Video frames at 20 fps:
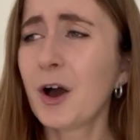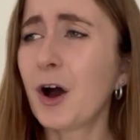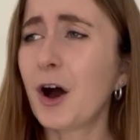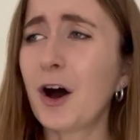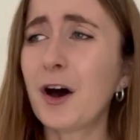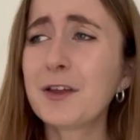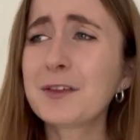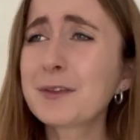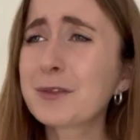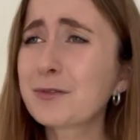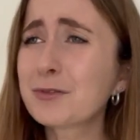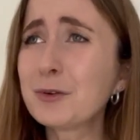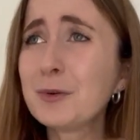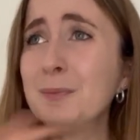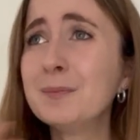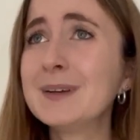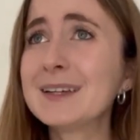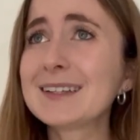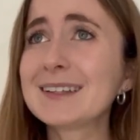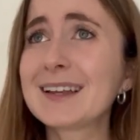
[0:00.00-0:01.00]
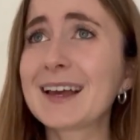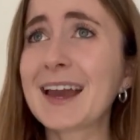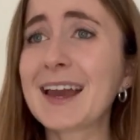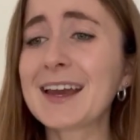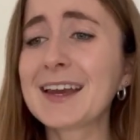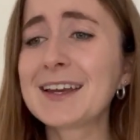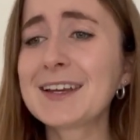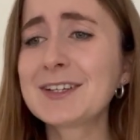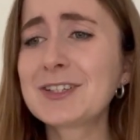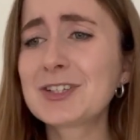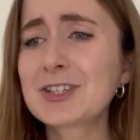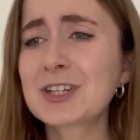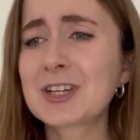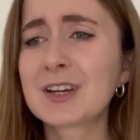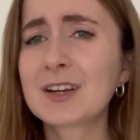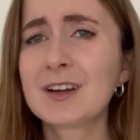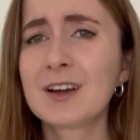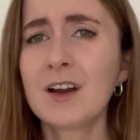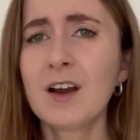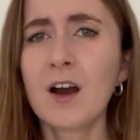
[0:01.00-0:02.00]
On through middle age,
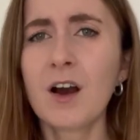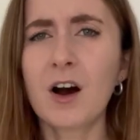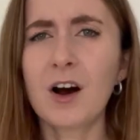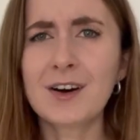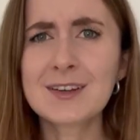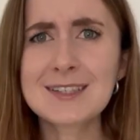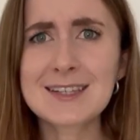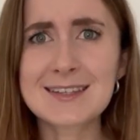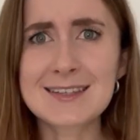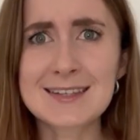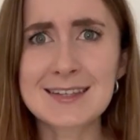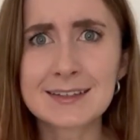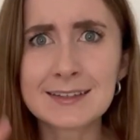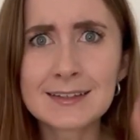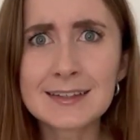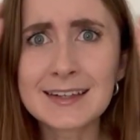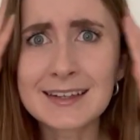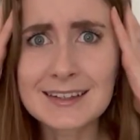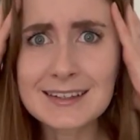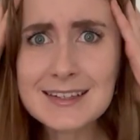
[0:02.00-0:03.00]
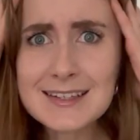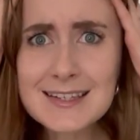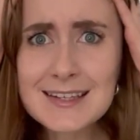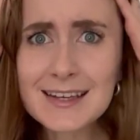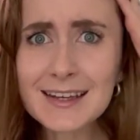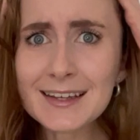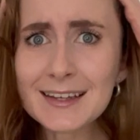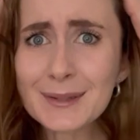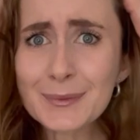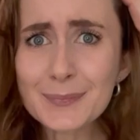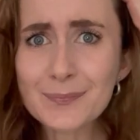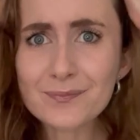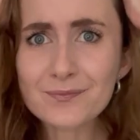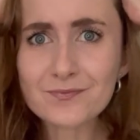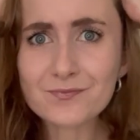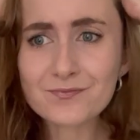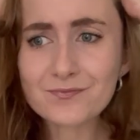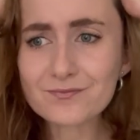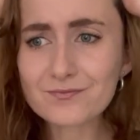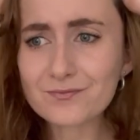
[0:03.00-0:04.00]
on to senility.
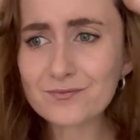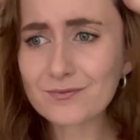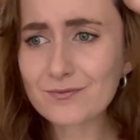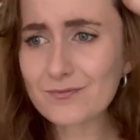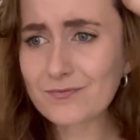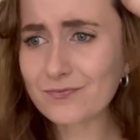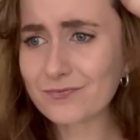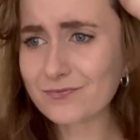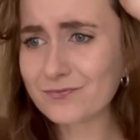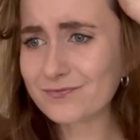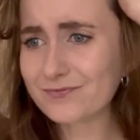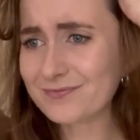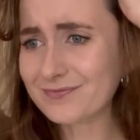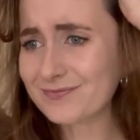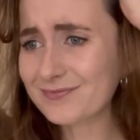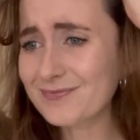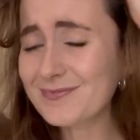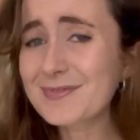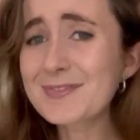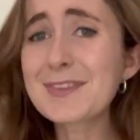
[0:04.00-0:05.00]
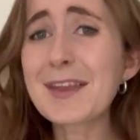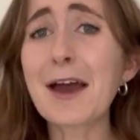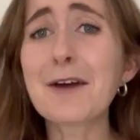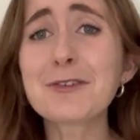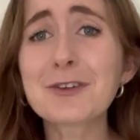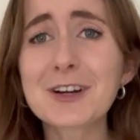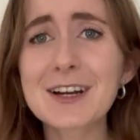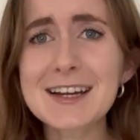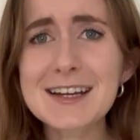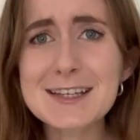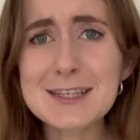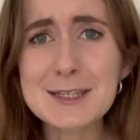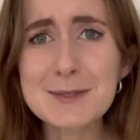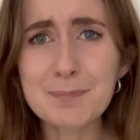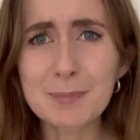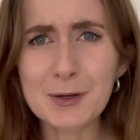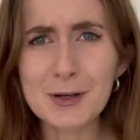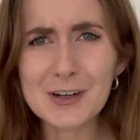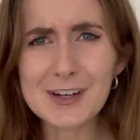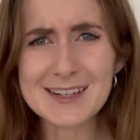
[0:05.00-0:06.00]
Never
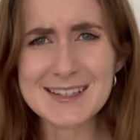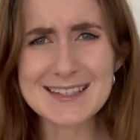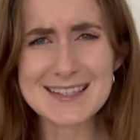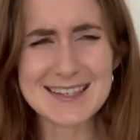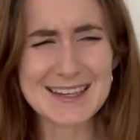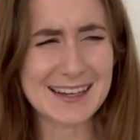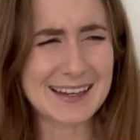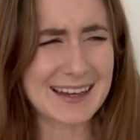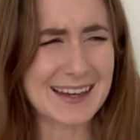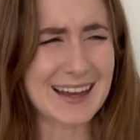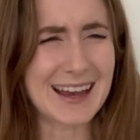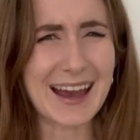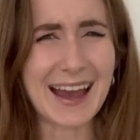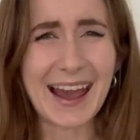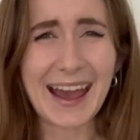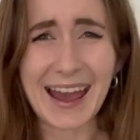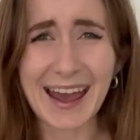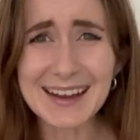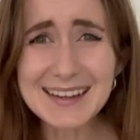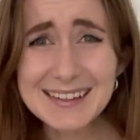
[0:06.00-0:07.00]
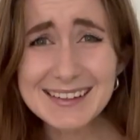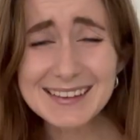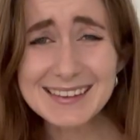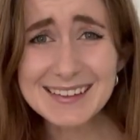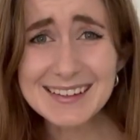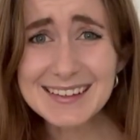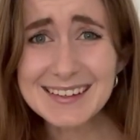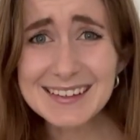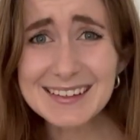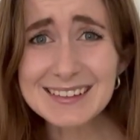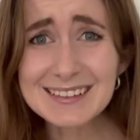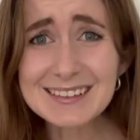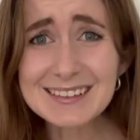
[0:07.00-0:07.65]
experiencing anything.